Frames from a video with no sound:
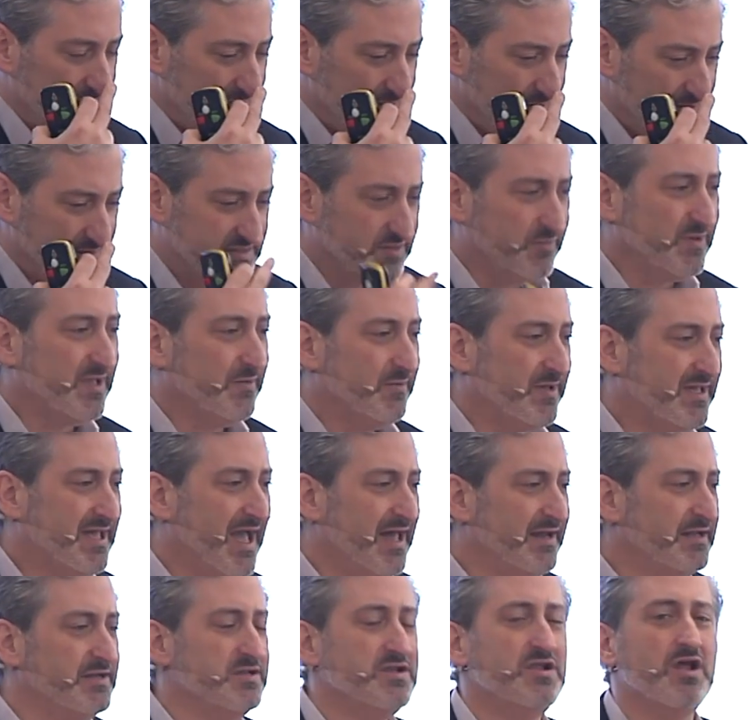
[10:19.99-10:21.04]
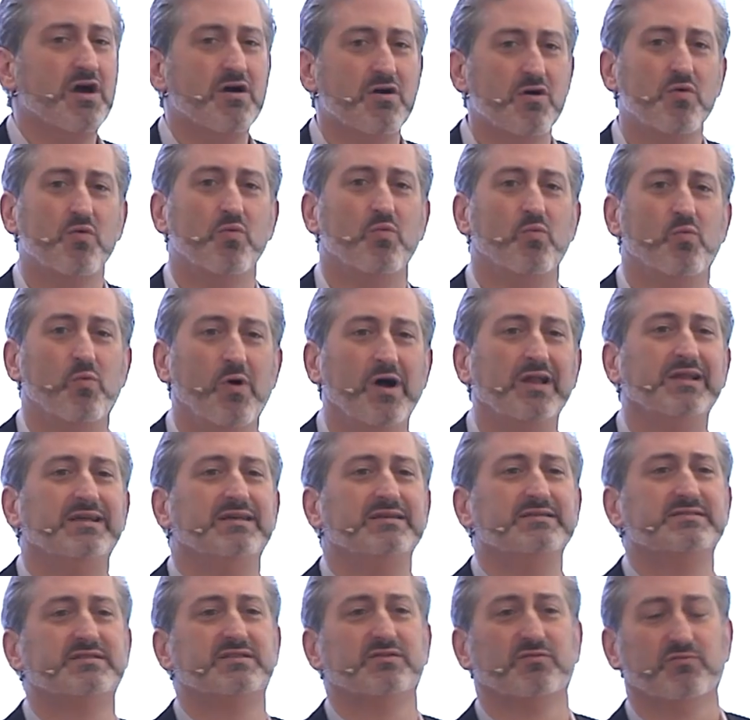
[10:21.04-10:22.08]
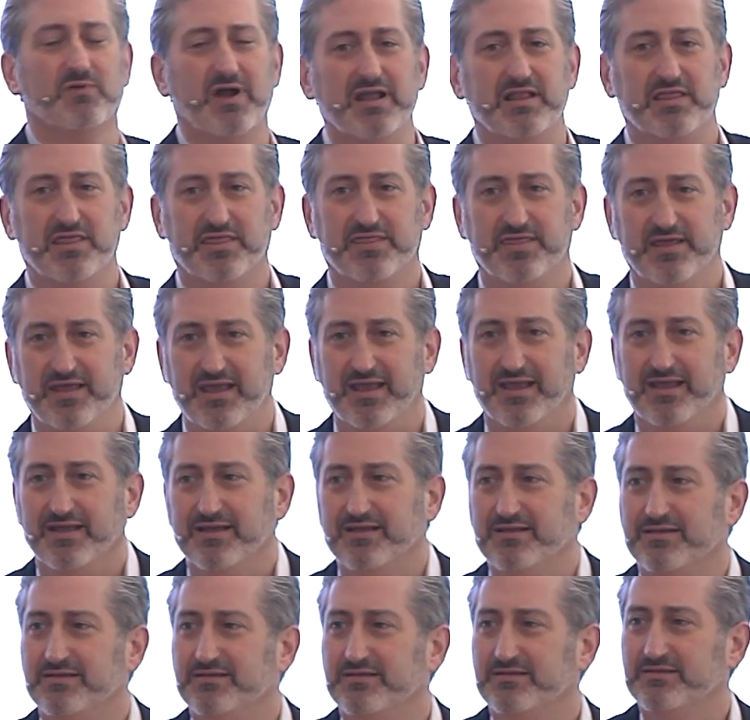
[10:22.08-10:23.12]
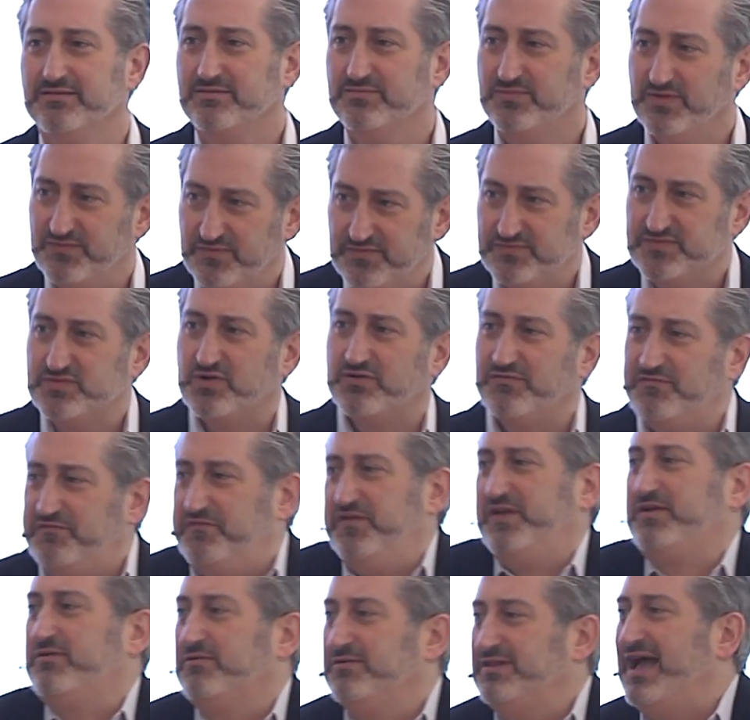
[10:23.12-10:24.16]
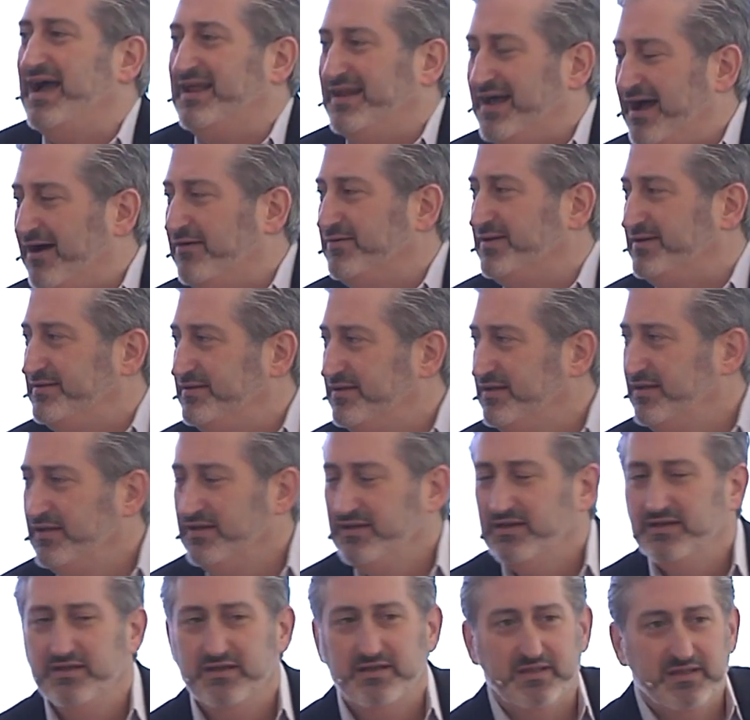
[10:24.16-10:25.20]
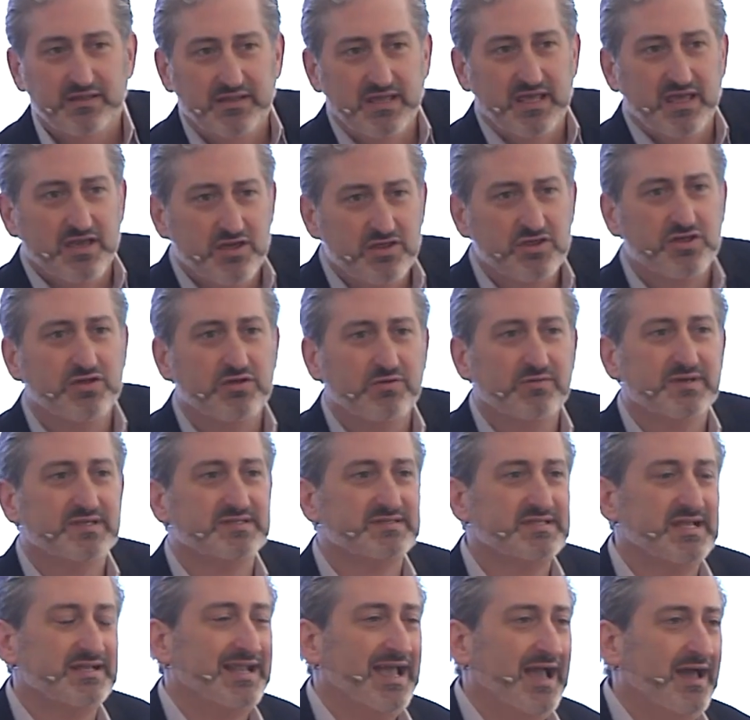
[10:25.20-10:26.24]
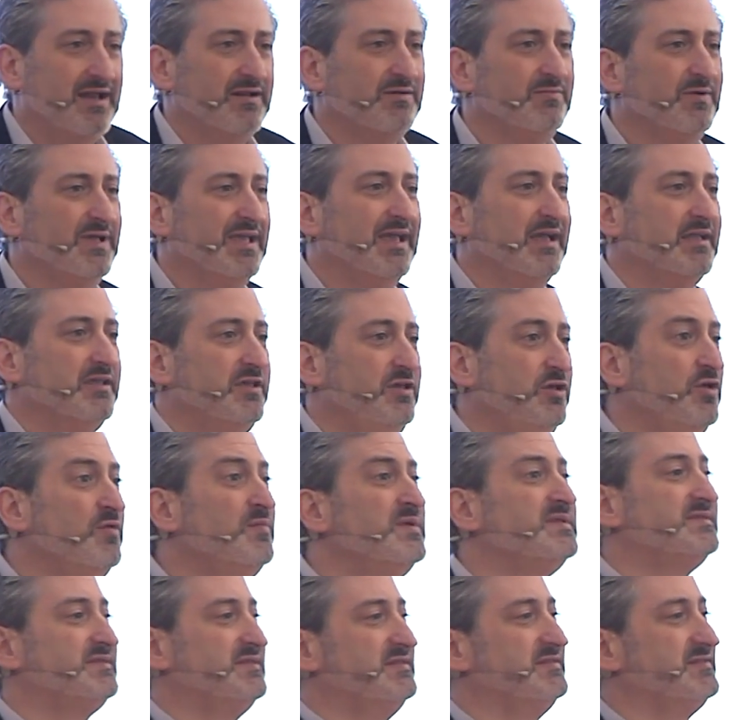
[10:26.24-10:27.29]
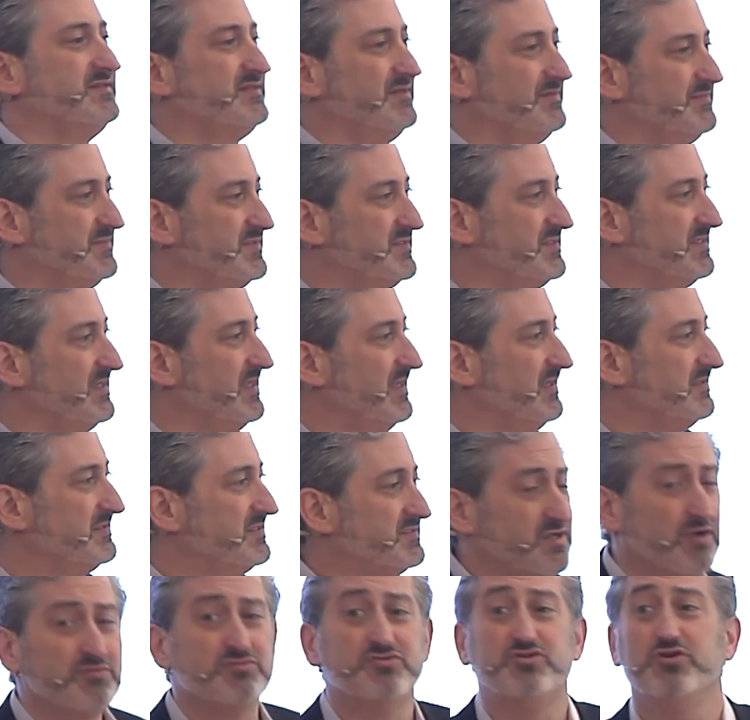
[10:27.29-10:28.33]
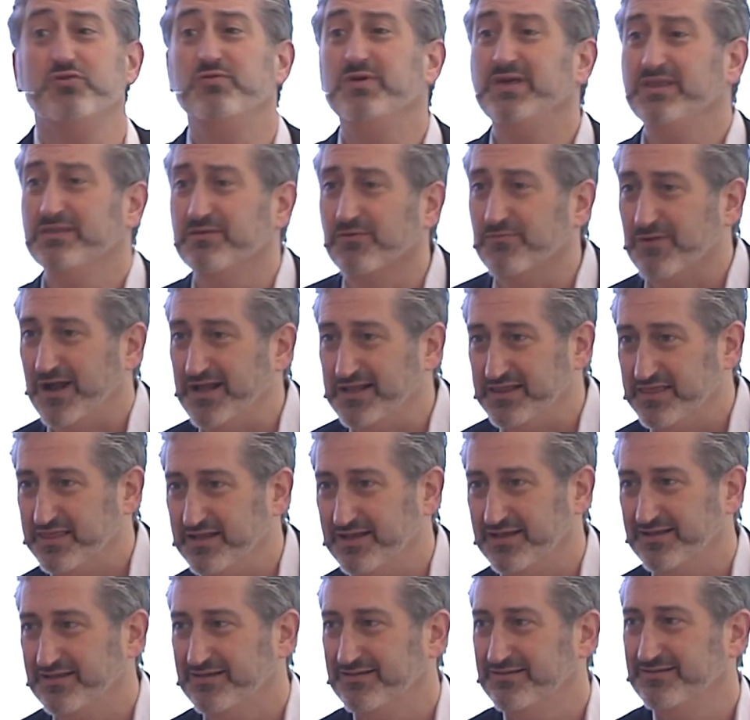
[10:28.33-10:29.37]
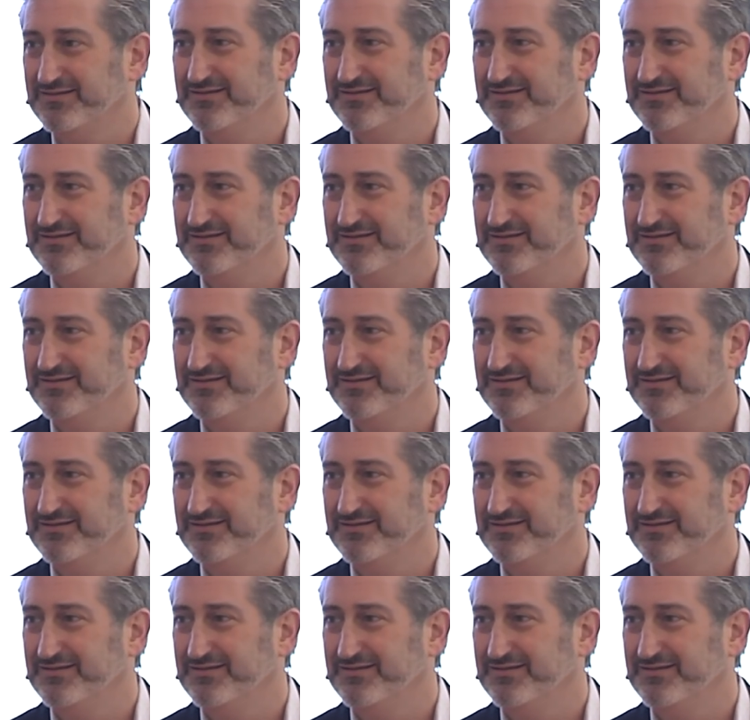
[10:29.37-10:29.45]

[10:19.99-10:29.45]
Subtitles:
So we kind of know what is the right thing. We've sort of figured that out. And the issue is then, how do we get human systems to start doing the right thing?